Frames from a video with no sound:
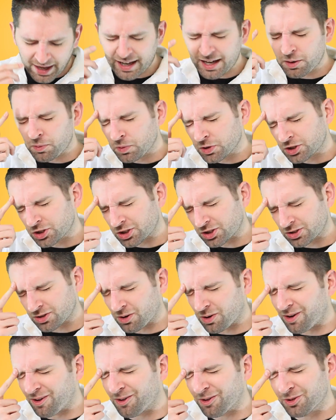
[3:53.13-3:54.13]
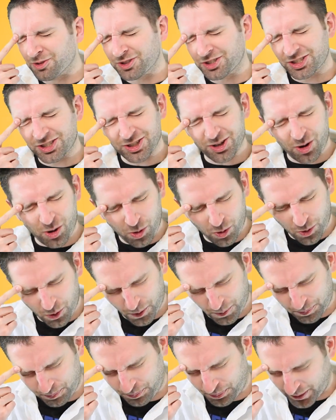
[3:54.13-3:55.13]
and it was
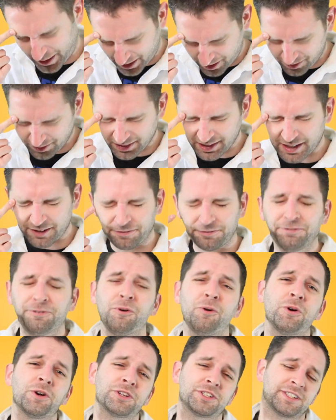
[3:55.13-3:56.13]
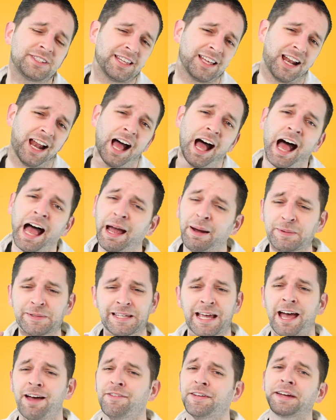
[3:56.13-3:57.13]
so apparently forced that I
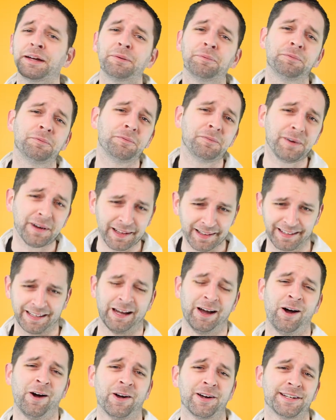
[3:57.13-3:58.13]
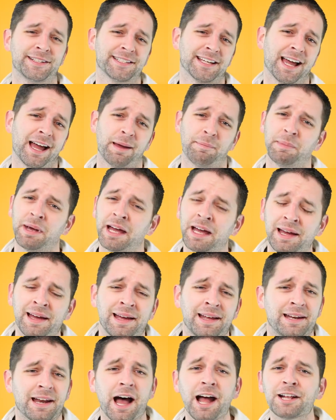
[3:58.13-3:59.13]
was having a really hard time
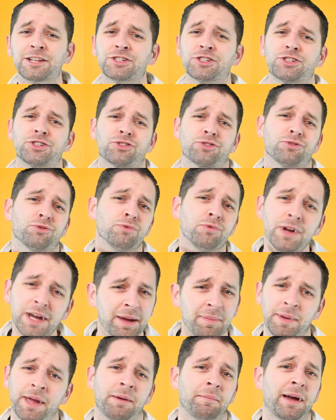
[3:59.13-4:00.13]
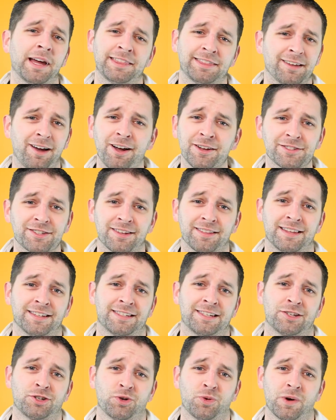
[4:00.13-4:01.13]
not screaming my thoughts on the
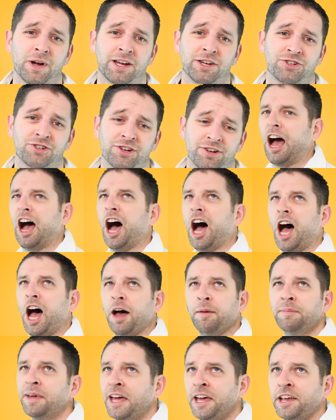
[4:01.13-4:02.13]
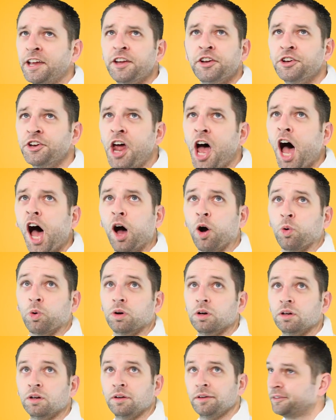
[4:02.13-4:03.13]
situation. No!
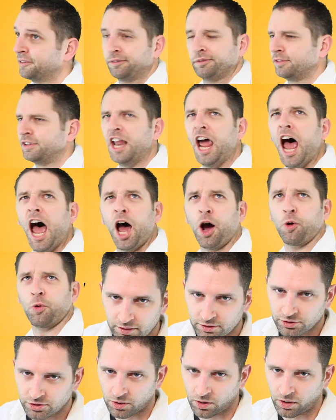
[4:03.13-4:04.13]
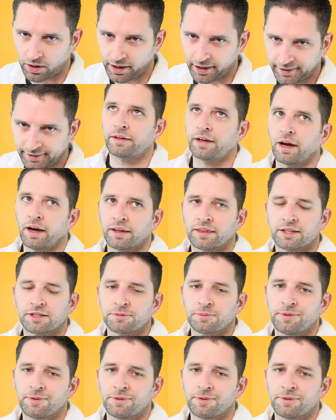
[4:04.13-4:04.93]
Story. God, this